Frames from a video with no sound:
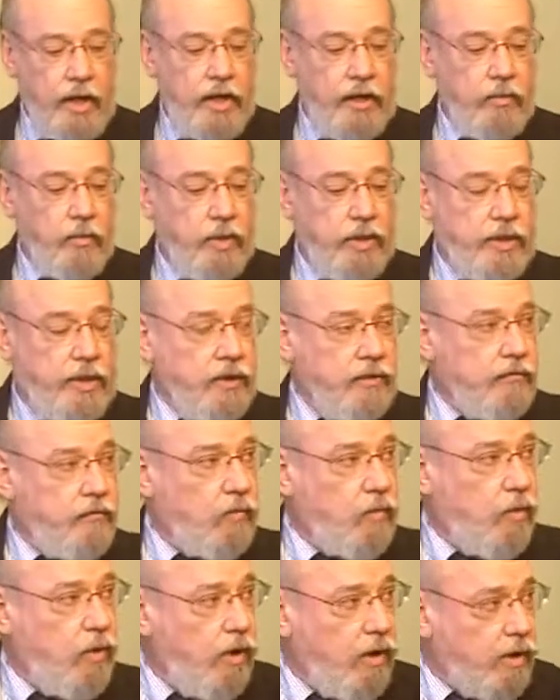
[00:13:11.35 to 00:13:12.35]
and we
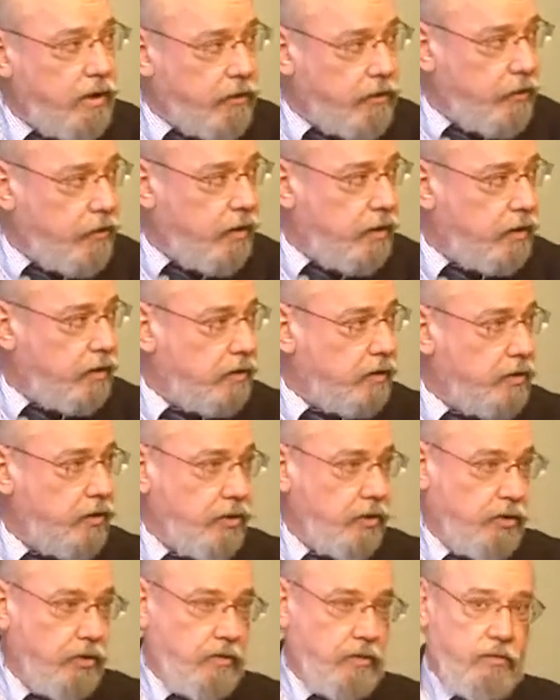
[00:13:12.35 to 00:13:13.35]
give worth
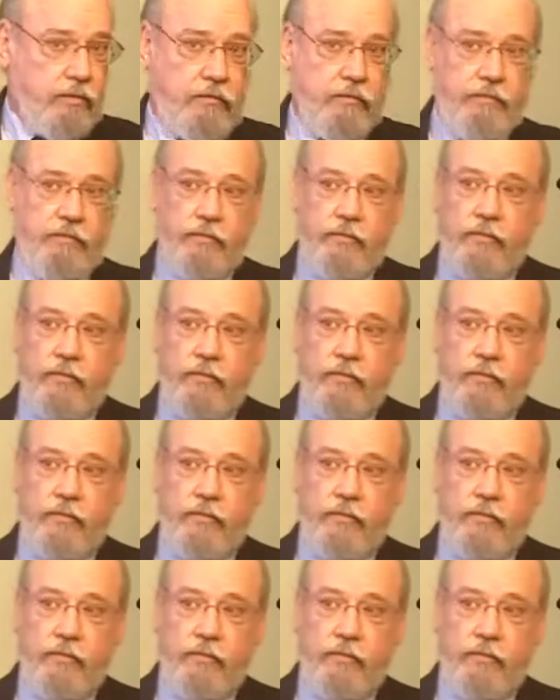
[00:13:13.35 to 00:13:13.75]
to you.